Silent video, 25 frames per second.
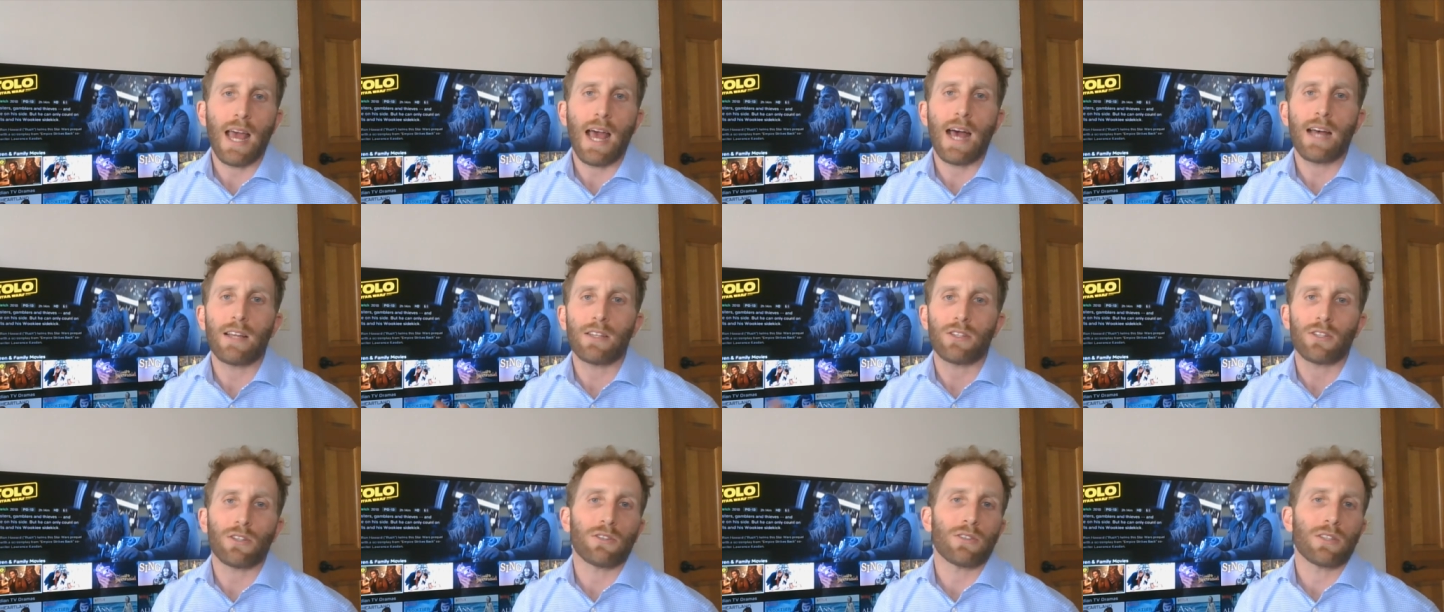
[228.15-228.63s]

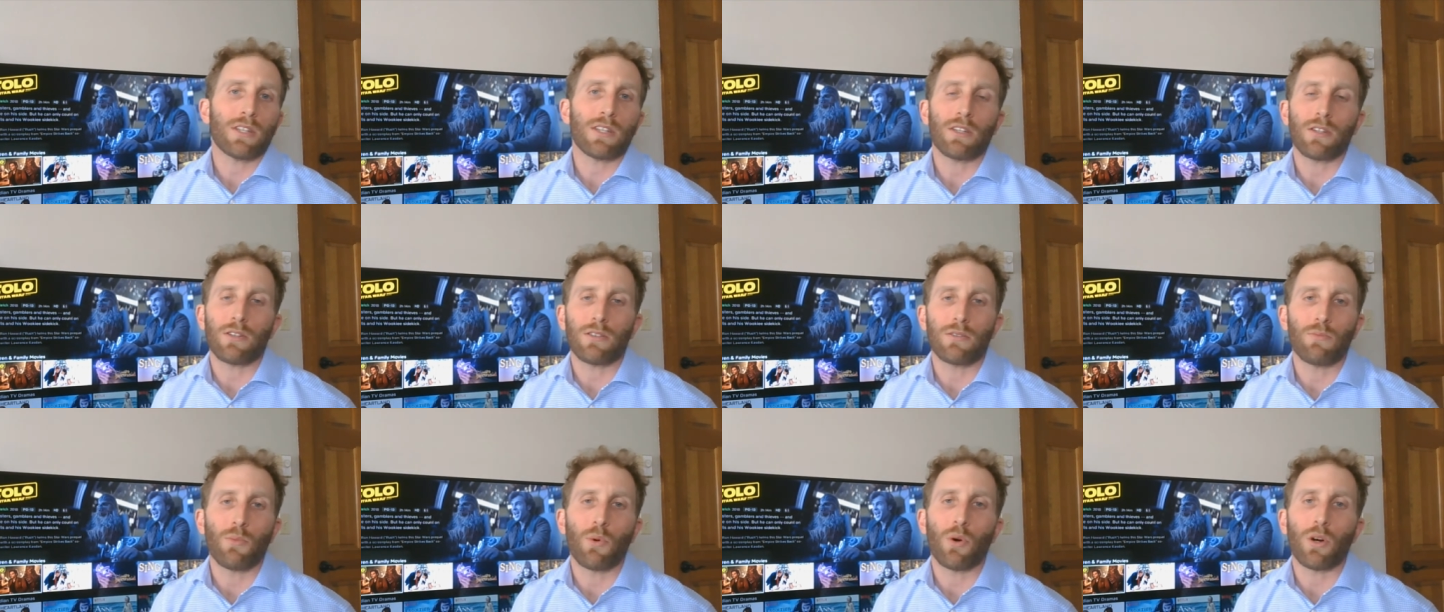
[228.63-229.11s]
as there's
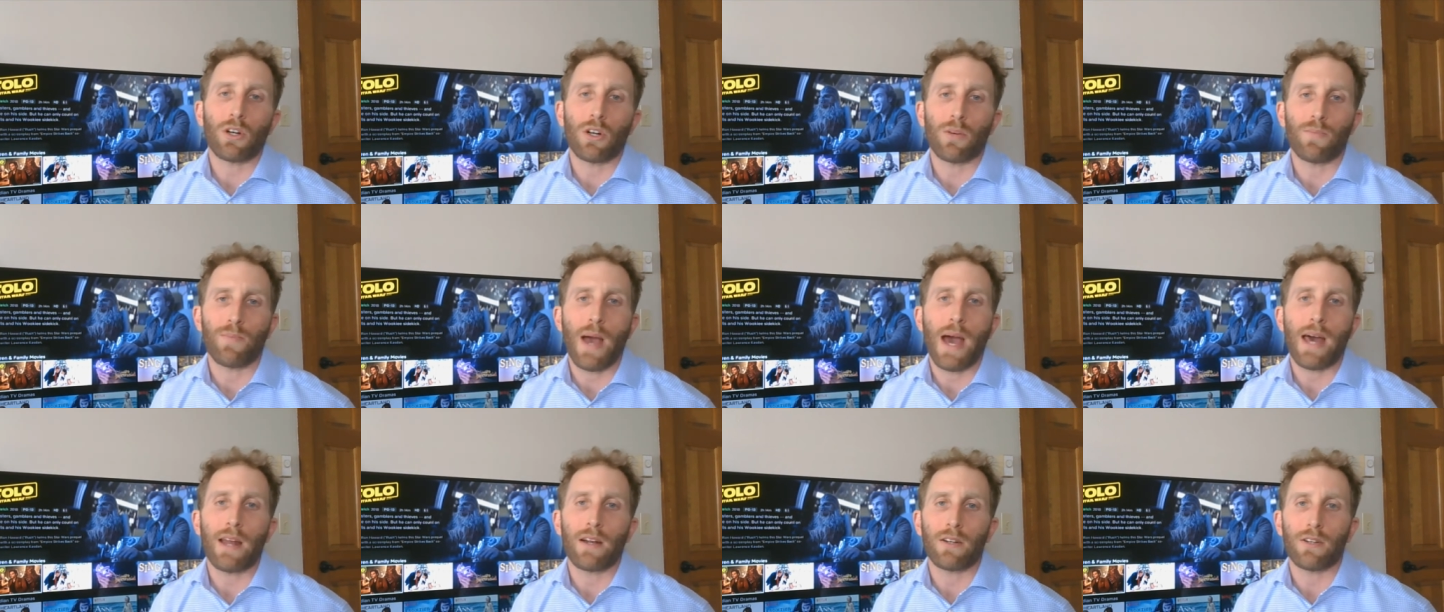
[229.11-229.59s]
more
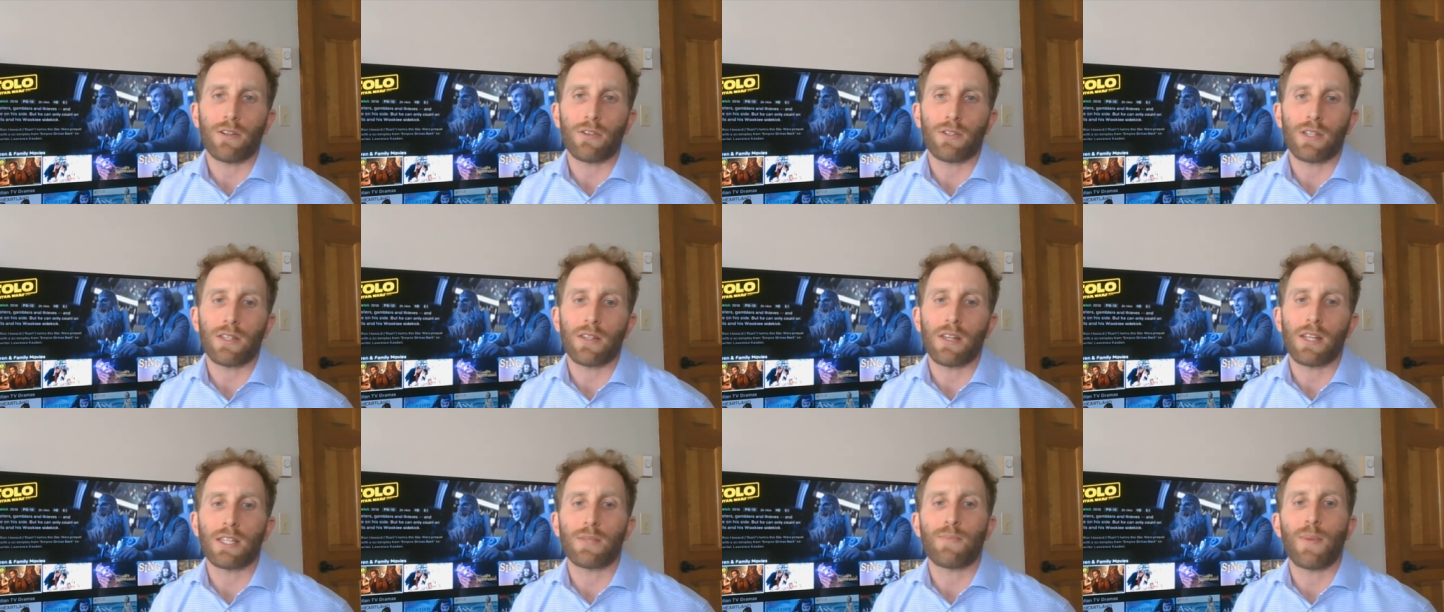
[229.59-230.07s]
competitors
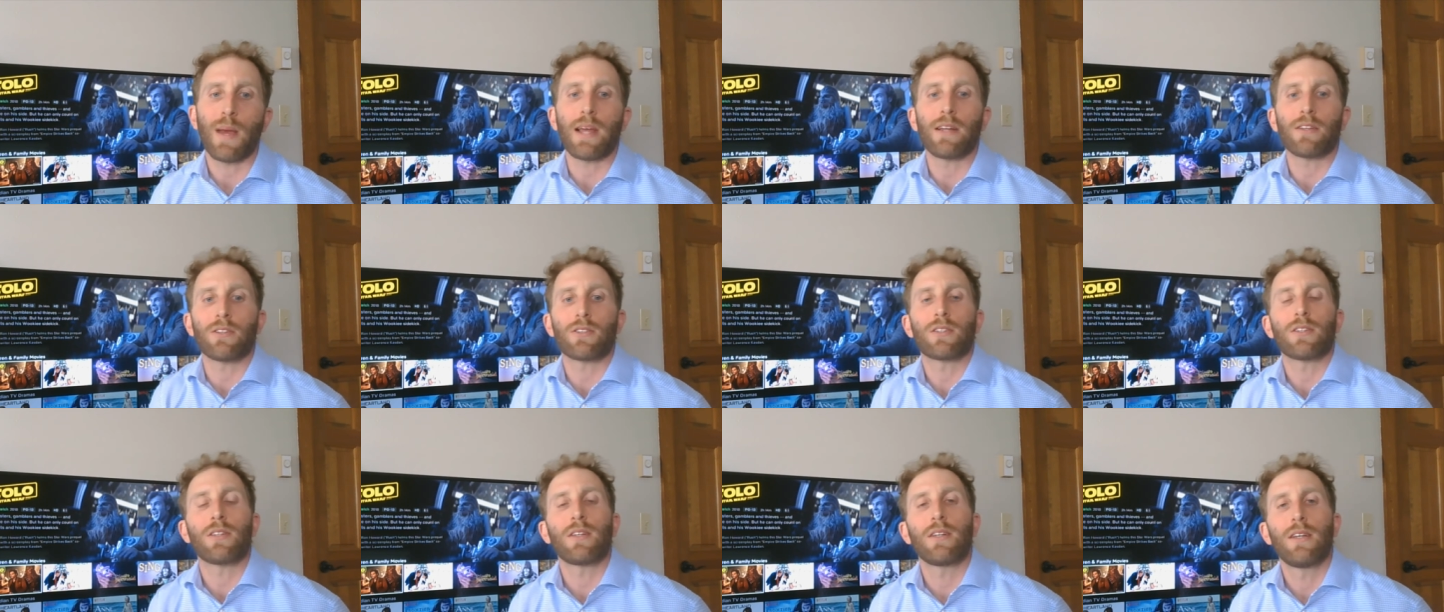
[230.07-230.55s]
in the
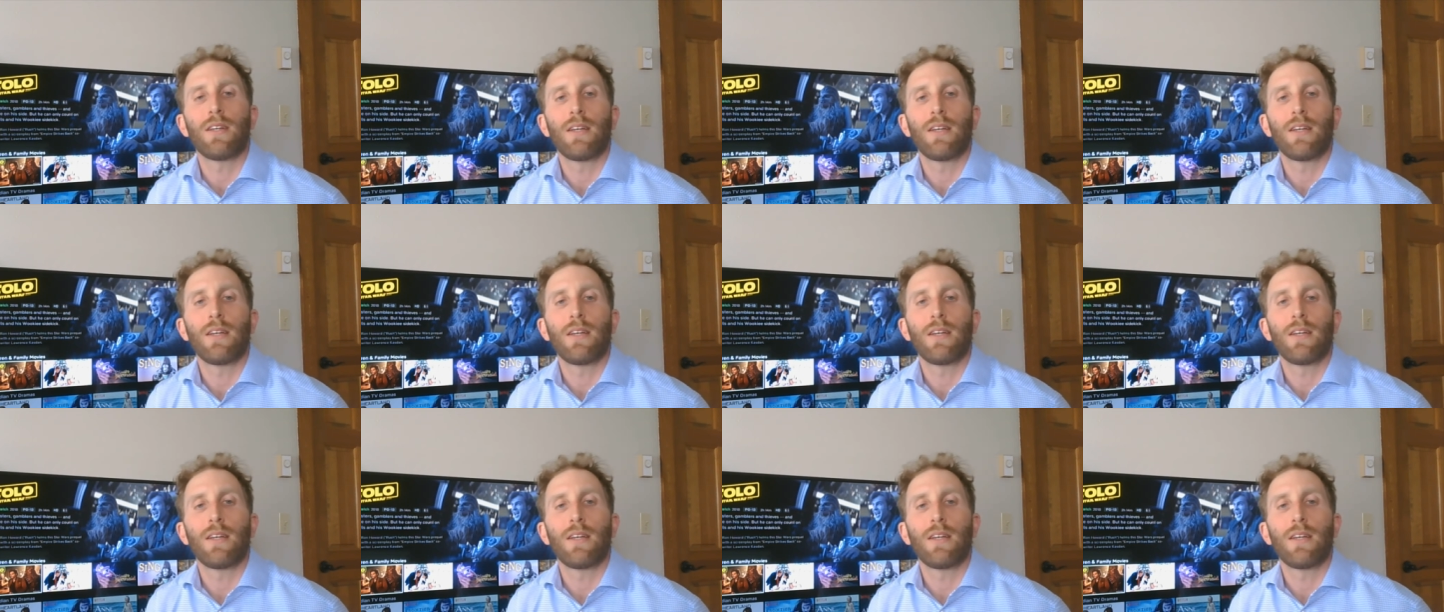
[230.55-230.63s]
space.